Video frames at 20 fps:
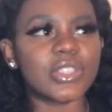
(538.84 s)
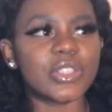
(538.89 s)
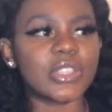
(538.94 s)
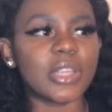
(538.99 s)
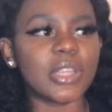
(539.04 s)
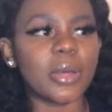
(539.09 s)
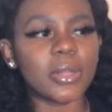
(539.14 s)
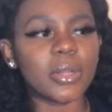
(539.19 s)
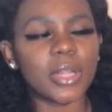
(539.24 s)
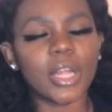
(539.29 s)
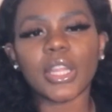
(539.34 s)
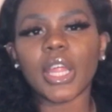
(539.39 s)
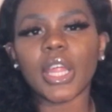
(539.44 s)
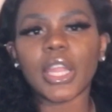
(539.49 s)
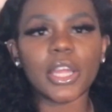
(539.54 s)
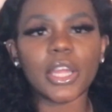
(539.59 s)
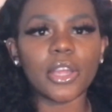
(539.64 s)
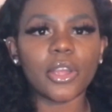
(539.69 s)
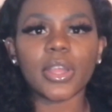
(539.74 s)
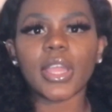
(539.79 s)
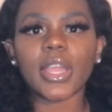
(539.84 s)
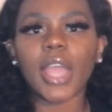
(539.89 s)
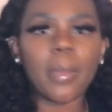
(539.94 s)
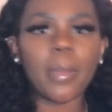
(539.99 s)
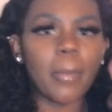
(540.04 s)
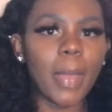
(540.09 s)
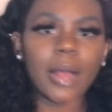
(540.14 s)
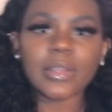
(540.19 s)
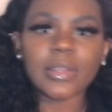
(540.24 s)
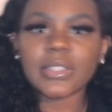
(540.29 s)
another girl
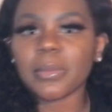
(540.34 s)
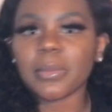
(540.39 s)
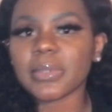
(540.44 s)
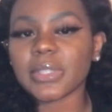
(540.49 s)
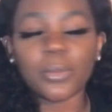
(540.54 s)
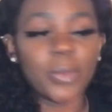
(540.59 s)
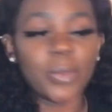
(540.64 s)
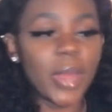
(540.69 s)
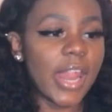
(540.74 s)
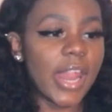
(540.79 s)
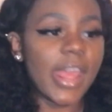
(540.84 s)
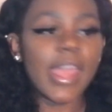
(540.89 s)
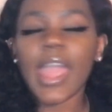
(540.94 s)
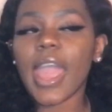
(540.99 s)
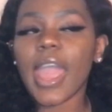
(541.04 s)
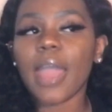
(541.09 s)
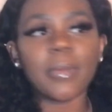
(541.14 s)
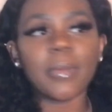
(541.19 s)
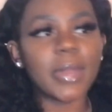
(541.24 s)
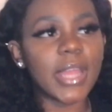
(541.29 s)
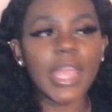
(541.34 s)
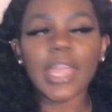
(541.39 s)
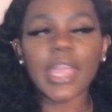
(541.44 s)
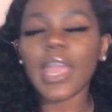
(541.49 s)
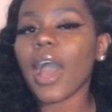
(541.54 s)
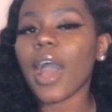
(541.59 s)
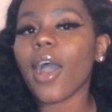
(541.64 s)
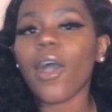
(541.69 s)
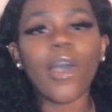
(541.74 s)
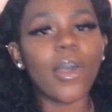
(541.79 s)
came out, talking about, where they at,
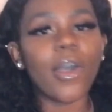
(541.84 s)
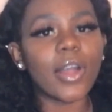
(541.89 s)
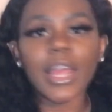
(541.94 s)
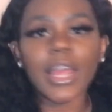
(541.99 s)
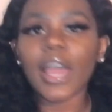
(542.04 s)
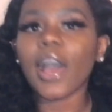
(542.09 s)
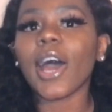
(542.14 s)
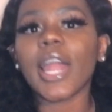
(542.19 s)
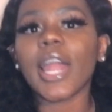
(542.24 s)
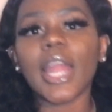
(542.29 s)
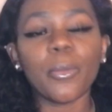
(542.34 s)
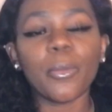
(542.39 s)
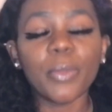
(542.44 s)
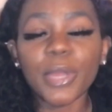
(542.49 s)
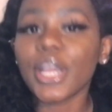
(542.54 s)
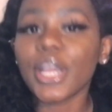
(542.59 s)
all that. We